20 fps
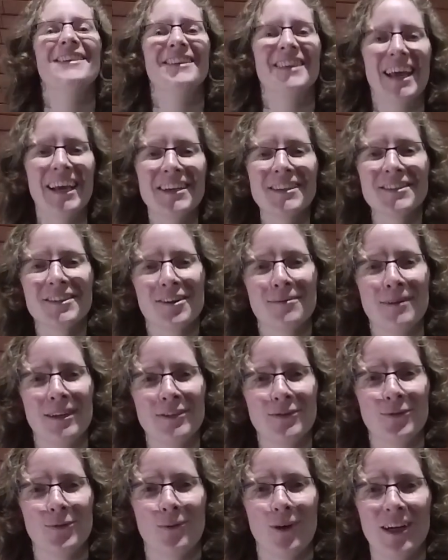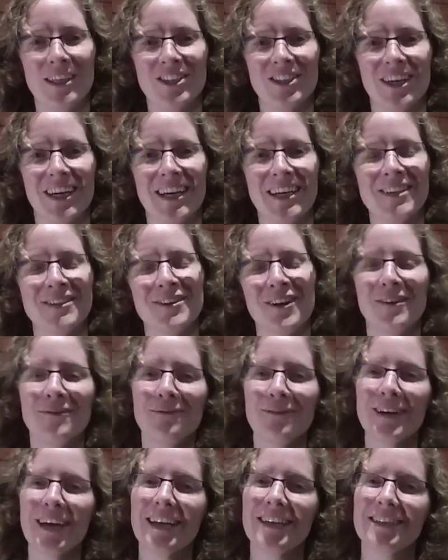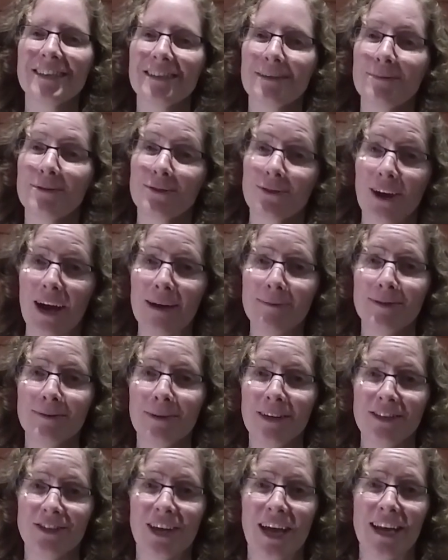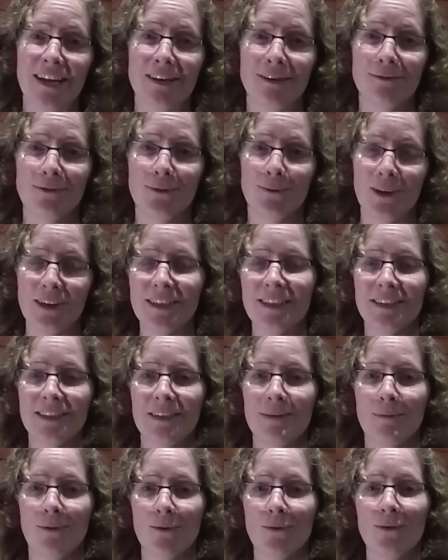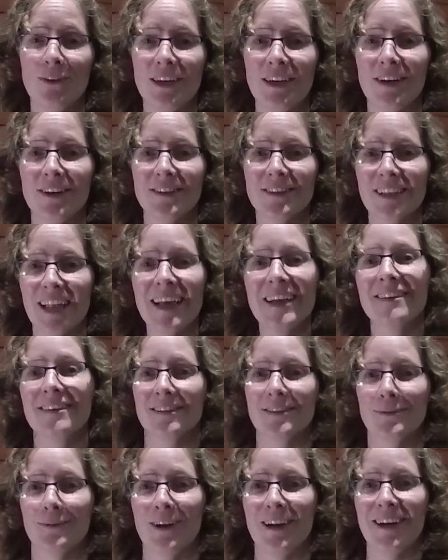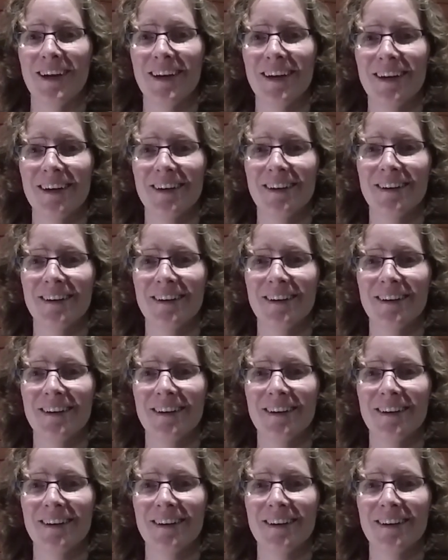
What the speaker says: Thanks so much for watching. Don't forget to subscribe to my channel if you want to see more videos like this one.